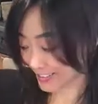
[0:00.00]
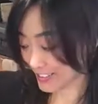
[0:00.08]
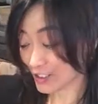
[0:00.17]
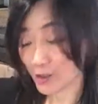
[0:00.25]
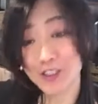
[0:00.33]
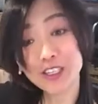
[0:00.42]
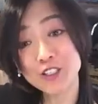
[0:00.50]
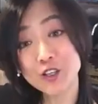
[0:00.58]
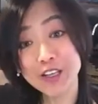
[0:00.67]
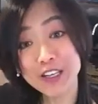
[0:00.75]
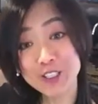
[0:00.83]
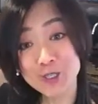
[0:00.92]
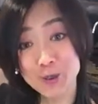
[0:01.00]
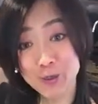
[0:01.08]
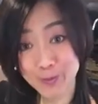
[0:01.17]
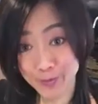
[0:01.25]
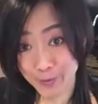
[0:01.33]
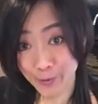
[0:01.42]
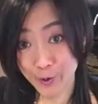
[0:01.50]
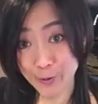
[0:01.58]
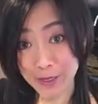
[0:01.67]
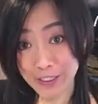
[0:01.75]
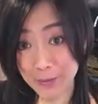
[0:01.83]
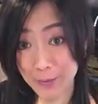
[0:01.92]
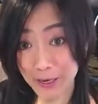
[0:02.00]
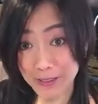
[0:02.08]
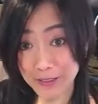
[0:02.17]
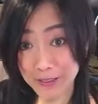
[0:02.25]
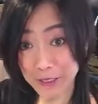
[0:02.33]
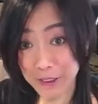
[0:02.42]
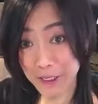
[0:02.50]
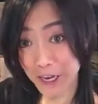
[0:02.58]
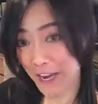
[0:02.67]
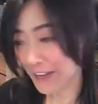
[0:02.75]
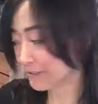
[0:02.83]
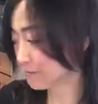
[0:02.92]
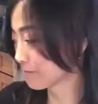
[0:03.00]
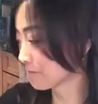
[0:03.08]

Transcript: so you can try that too. We'll make the bun another day.